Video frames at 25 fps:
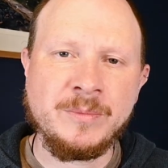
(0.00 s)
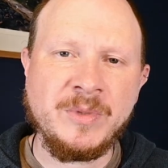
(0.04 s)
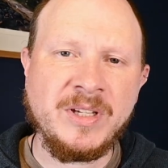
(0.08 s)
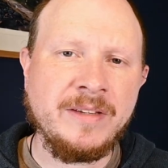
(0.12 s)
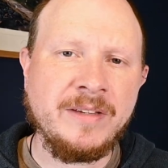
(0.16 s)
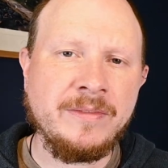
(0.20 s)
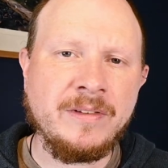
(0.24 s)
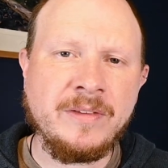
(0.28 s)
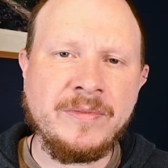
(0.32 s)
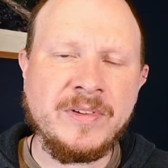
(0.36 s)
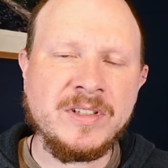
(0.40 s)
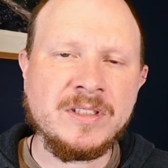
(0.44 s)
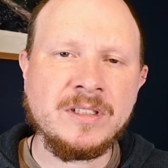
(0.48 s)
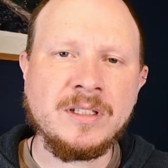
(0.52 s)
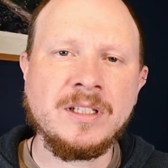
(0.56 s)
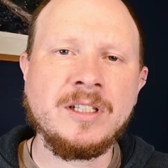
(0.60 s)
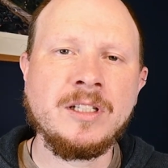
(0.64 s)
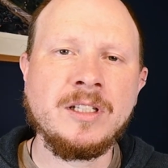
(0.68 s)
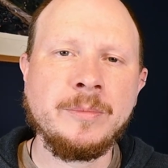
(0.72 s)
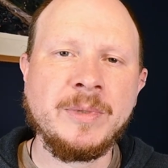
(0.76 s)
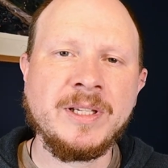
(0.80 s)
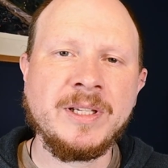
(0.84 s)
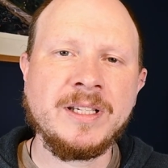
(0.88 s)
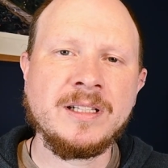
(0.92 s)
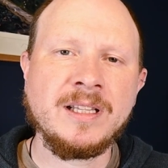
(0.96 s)
But even if it's a
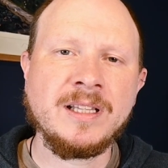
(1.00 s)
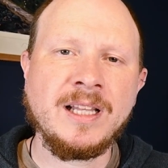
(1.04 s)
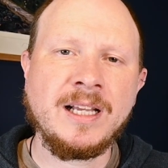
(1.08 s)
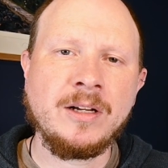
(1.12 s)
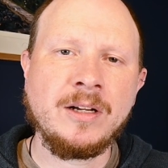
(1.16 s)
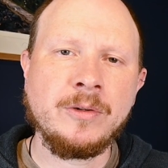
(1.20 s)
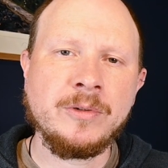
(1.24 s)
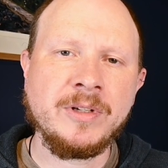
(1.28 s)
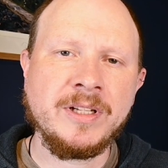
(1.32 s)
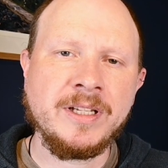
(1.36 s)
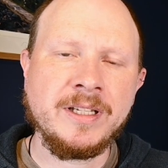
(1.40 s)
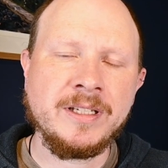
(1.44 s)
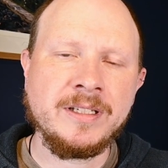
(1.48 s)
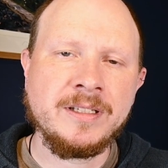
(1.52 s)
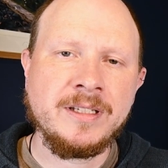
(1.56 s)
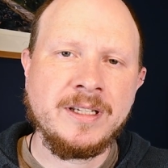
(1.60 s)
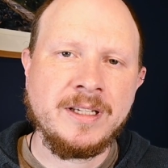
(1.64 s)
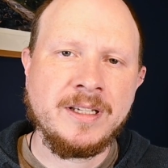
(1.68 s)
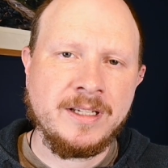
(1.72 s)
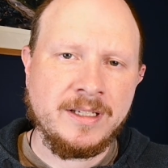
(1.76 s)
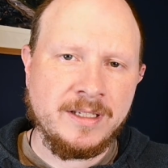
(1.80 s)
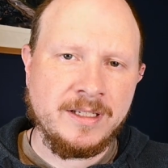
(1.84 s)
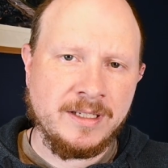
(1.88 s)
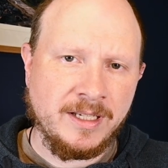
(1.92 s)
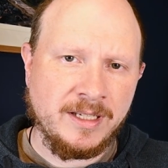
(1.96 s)
little bit cloudy,
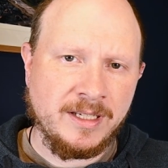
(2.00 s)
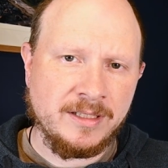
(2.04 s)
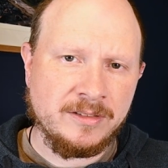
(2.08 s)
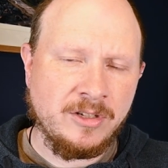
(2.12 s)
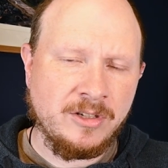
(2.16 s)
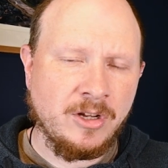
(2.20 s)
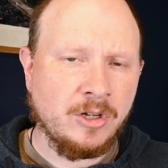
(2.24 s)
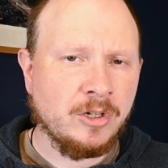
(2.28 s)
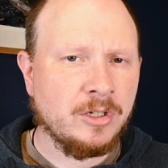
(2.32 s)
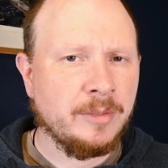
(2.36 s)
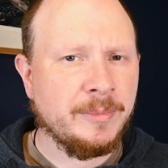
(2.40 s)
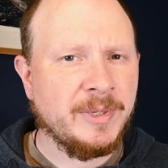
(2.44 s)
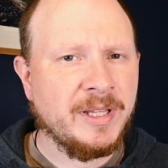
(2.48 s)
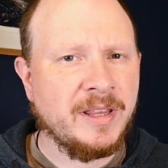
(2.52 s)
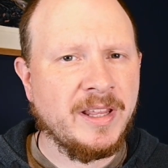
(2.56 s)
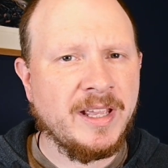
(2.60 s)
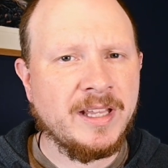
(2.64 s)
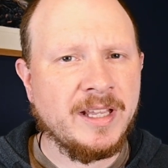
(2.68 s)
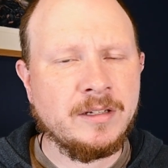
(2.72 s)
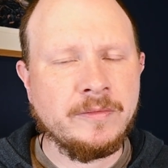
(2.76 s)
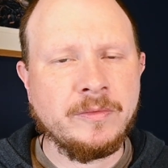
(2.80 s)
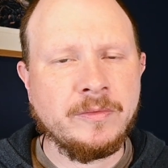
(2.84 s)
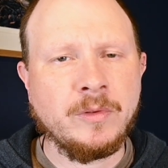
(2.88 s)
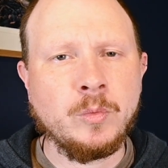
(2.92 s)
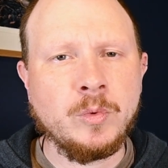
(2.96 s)
it's not going to be the
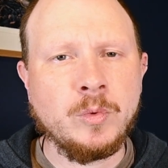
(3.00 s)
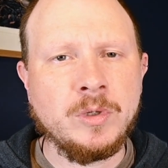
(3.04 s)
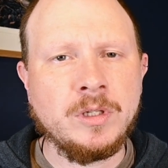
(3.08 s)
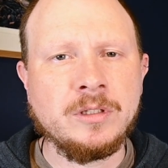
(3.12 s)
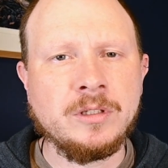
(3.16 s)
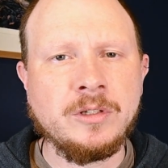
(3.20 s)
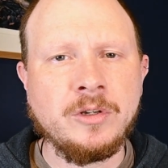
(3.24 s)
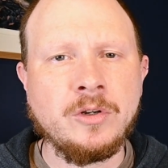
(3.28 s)
end of the world,